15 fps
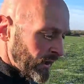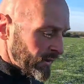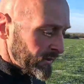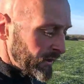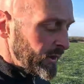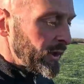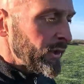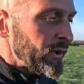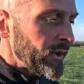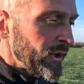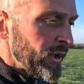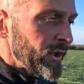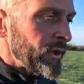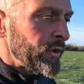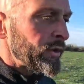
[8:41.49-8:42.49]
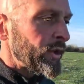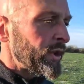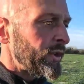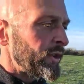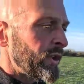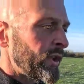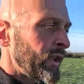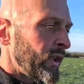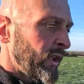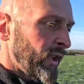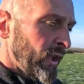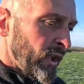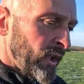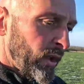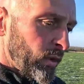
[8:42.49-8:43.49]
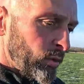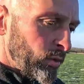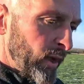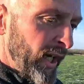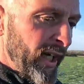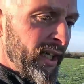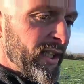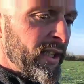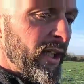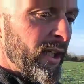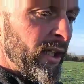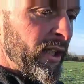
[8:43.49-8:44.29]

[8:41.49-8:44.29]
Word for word: the continuous rain